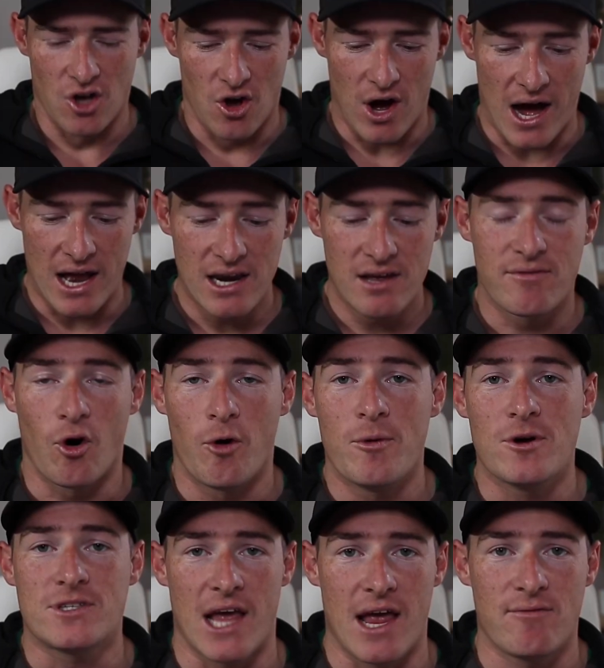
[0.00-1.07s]
So I live
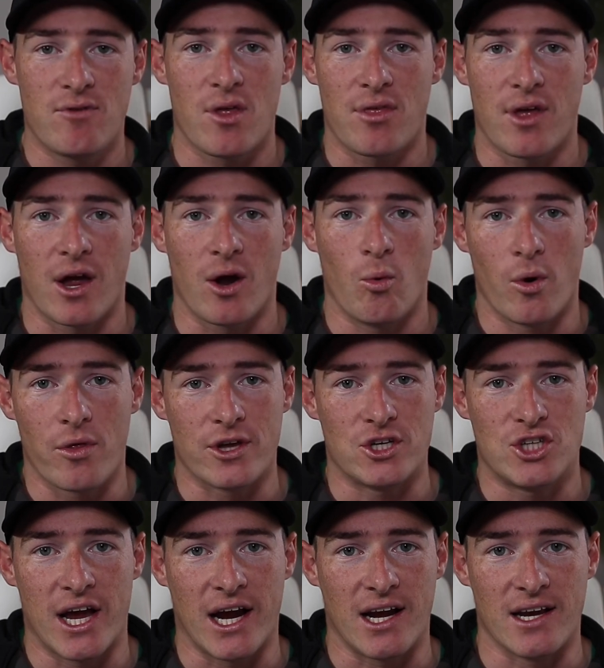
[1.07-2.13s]
almost everything with a
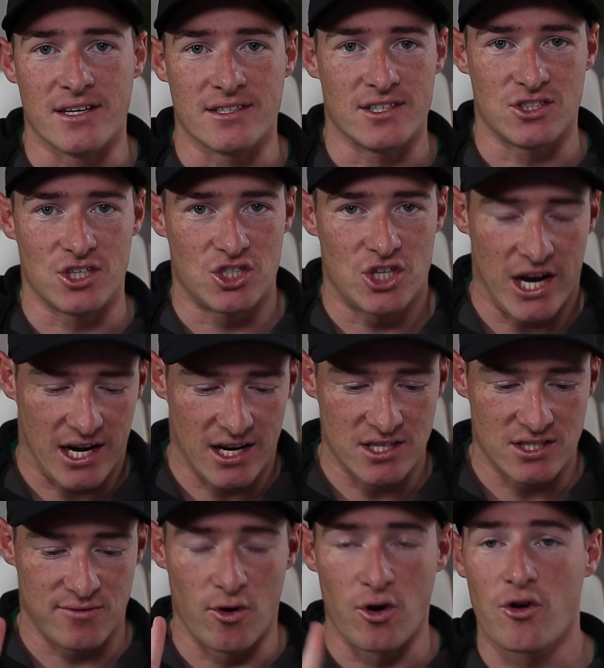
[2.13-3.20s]
checklist. It's a
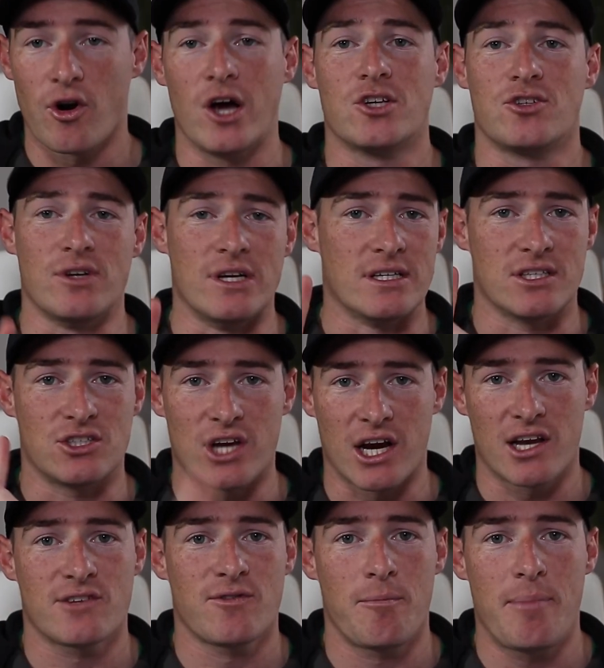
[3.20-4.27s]
checklist for groceries,
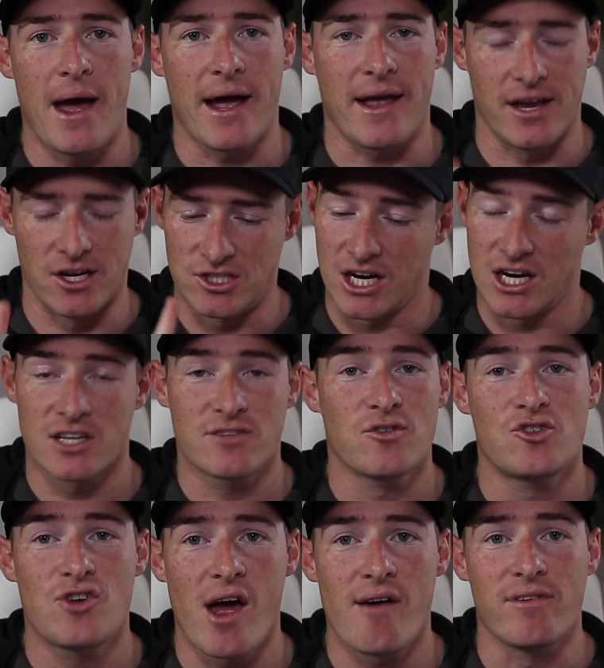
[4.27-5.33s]
checklist for packing, checklist for
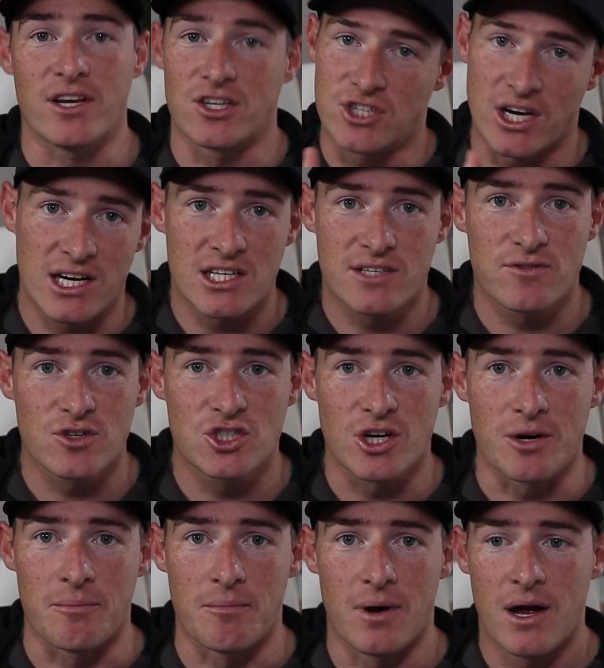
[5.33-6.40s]
traveling, checklist for
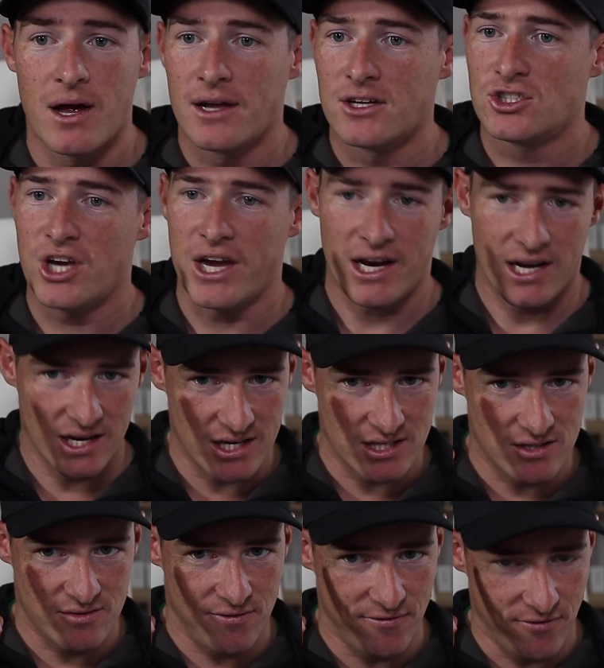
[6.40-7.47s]
gym,
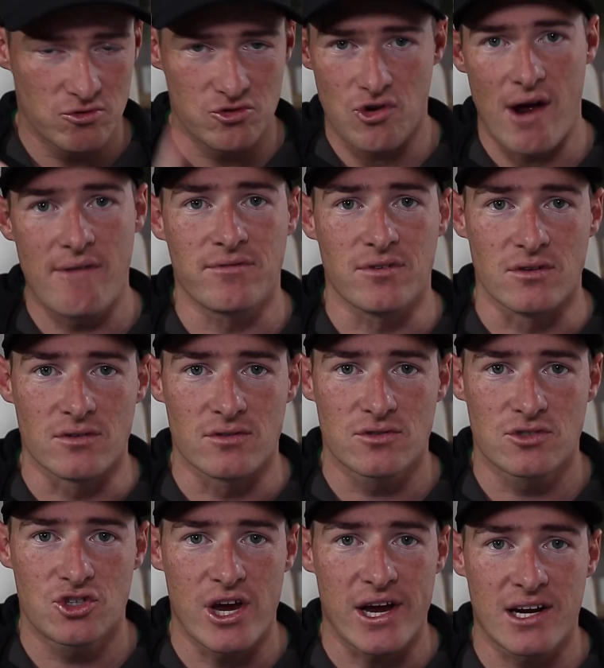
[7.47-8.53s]
checklist for travel,
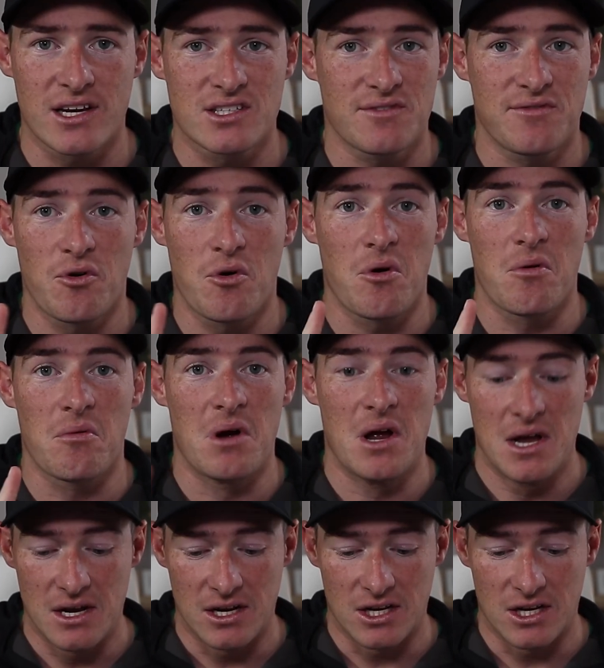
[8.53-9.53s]
checklist for...